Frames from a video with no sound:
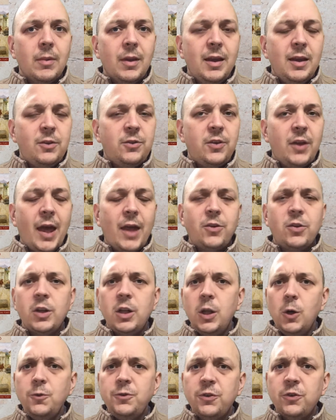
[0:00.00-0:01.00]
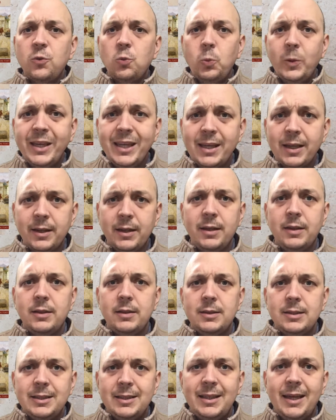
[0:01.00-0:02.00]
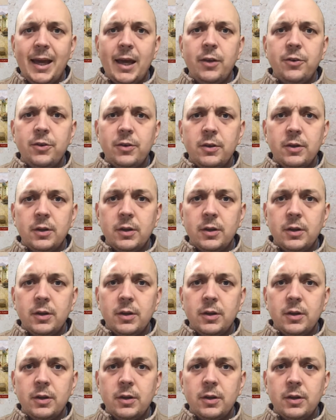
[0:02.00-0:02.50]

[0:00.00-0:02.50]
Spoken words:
it's as close as we can get,